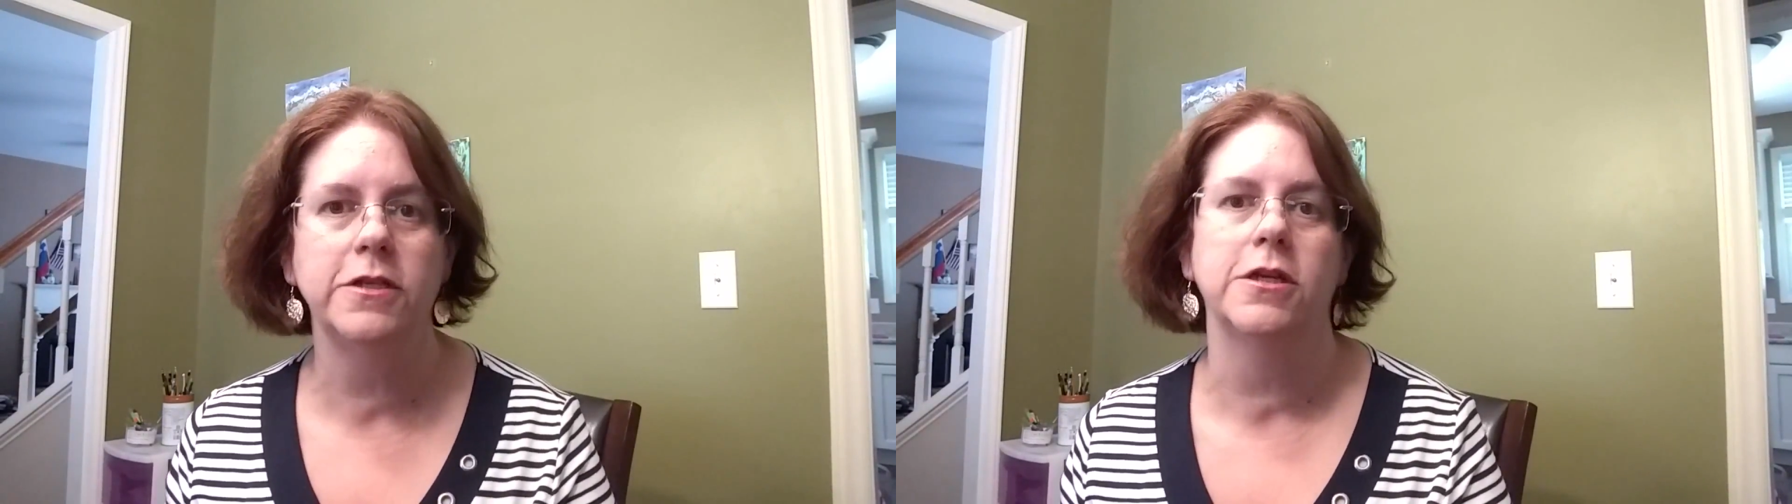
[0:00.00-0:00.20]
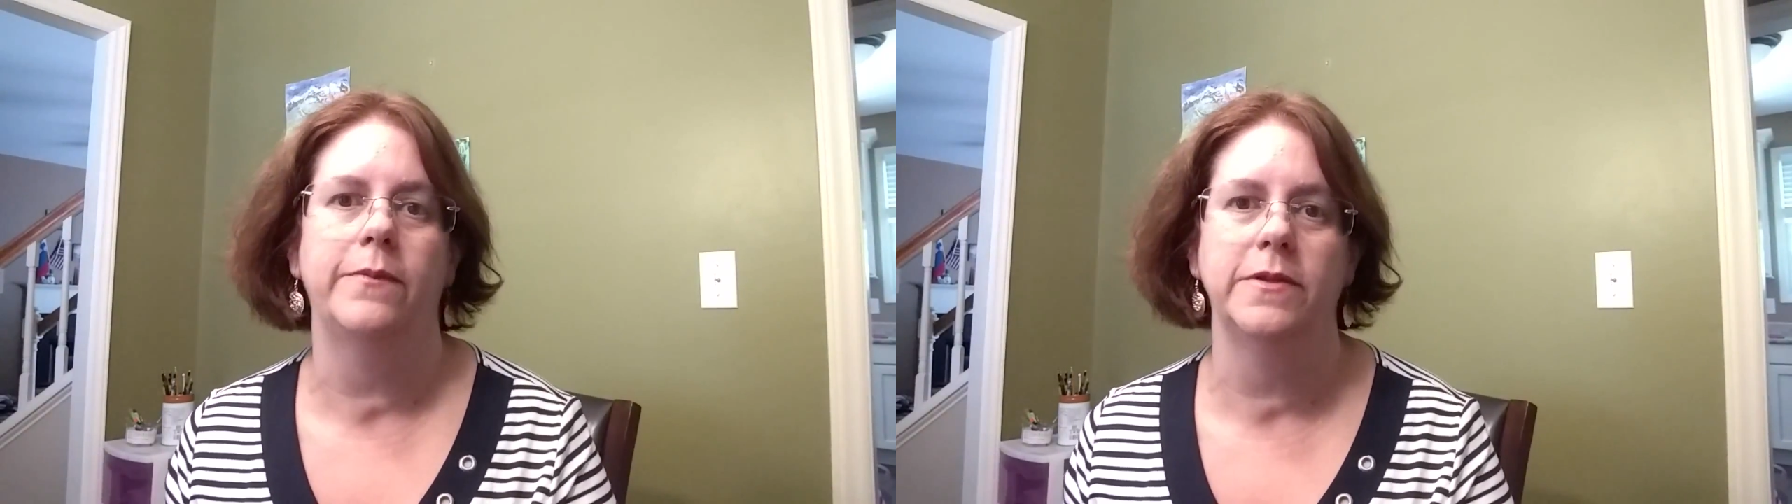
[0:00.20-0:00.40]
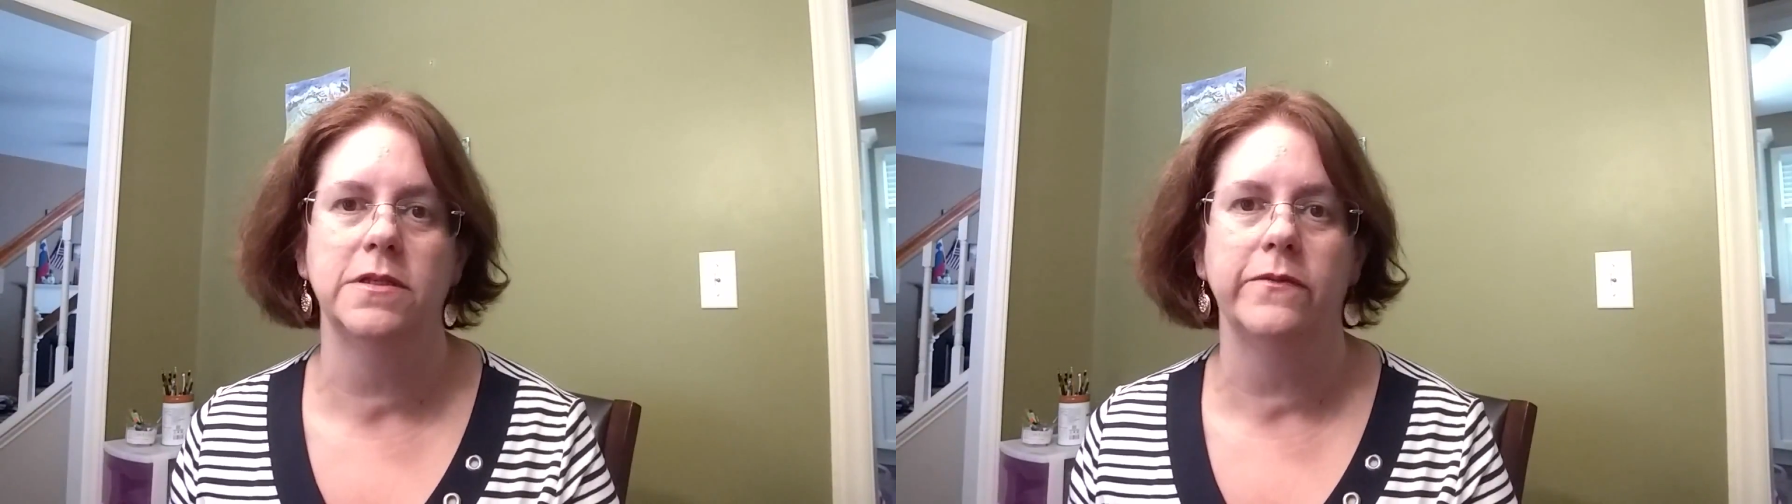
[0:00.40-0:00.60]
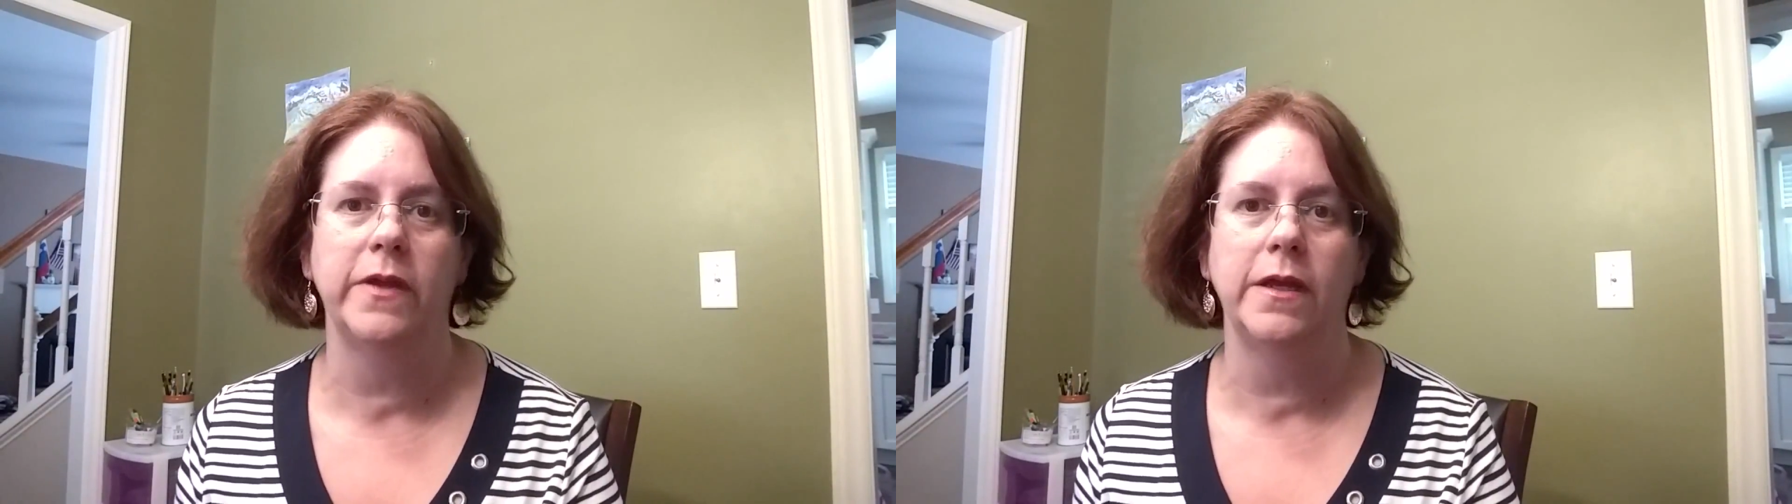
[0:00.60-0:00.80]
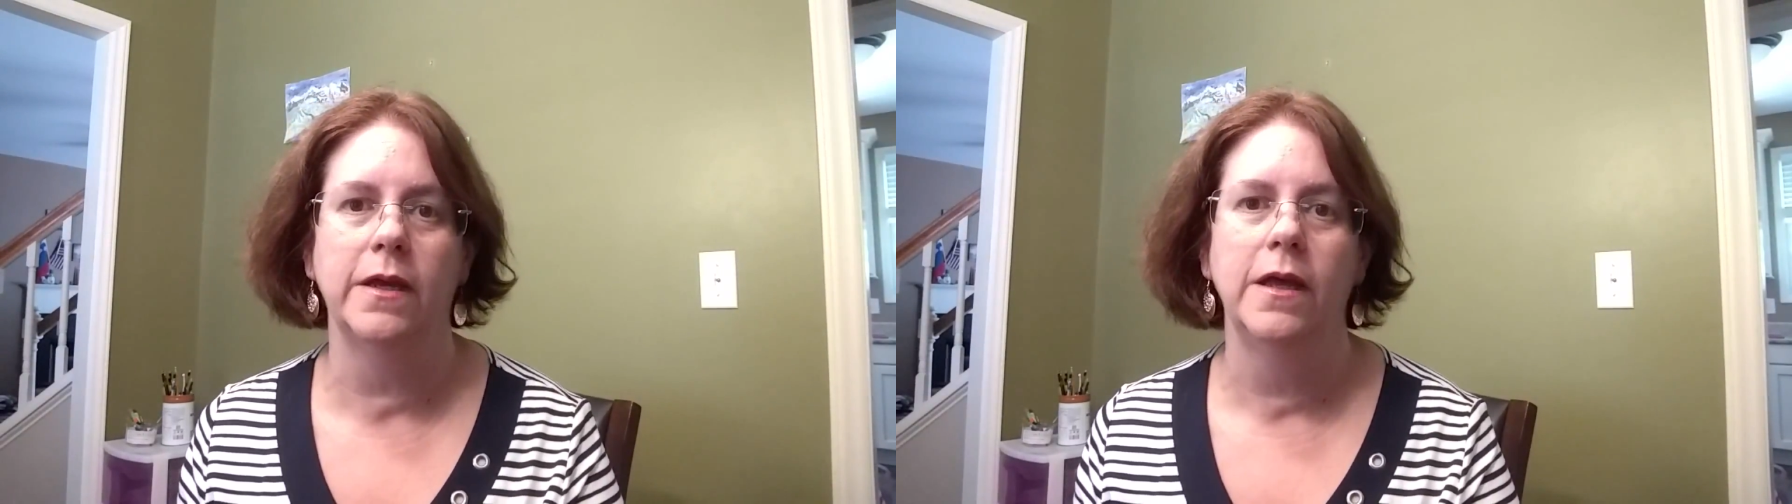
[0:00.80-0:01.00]
shop in
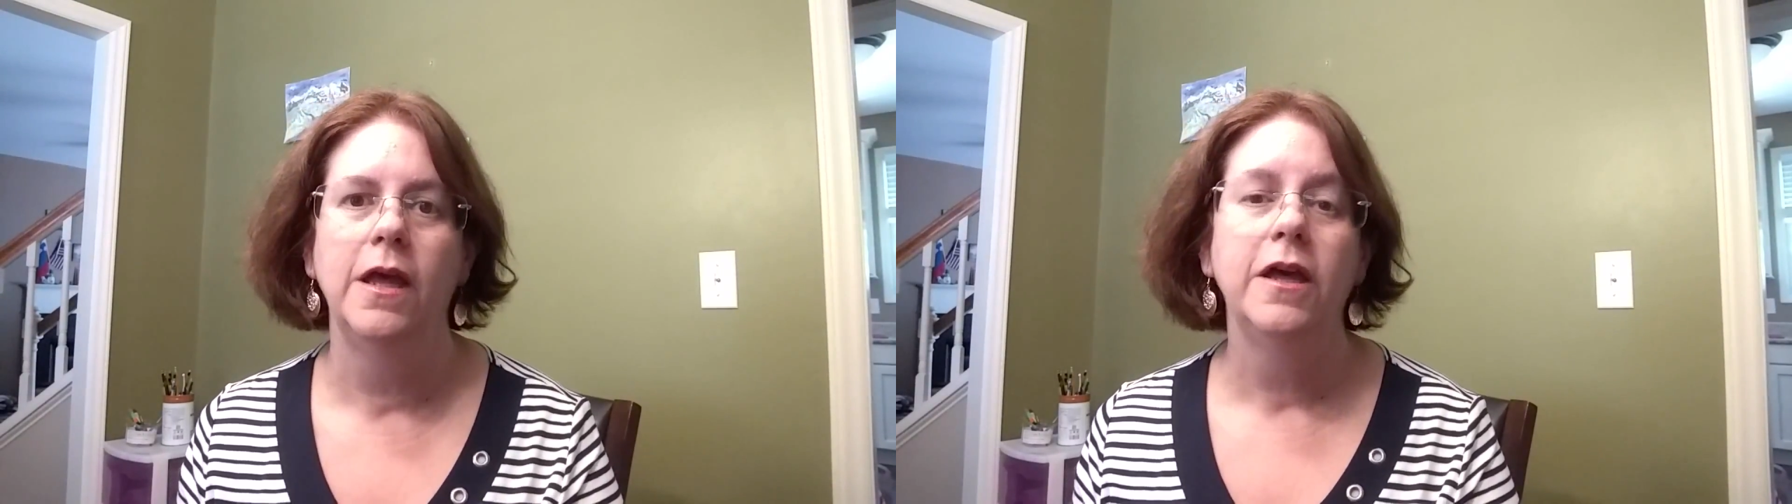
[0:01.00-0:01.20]
Slovenia,